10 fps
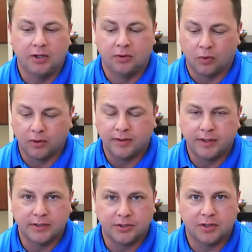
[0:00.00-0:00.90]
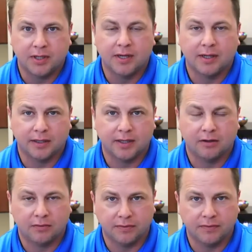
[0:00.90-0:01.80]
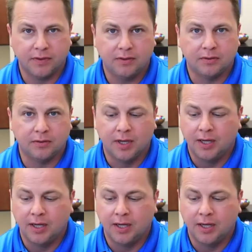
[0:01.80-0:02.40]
What are the things that you can delegate off of you?